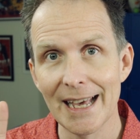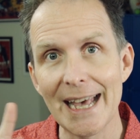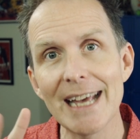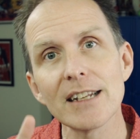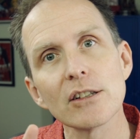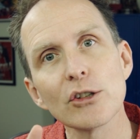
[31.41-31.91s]

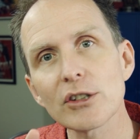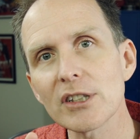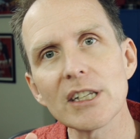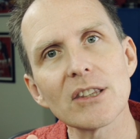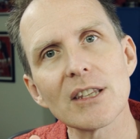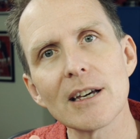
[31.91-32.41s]
And it looked
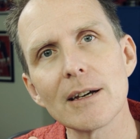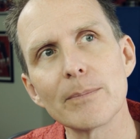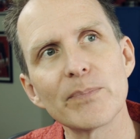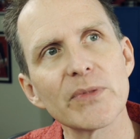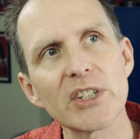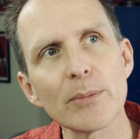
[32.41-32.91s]
like
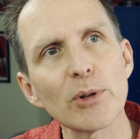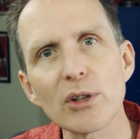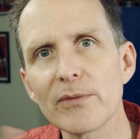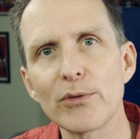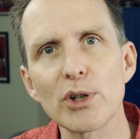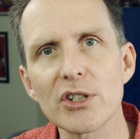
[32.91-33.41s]
the
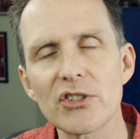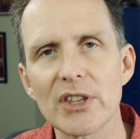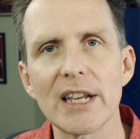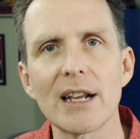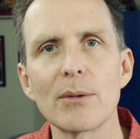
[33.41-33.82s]
typical footage that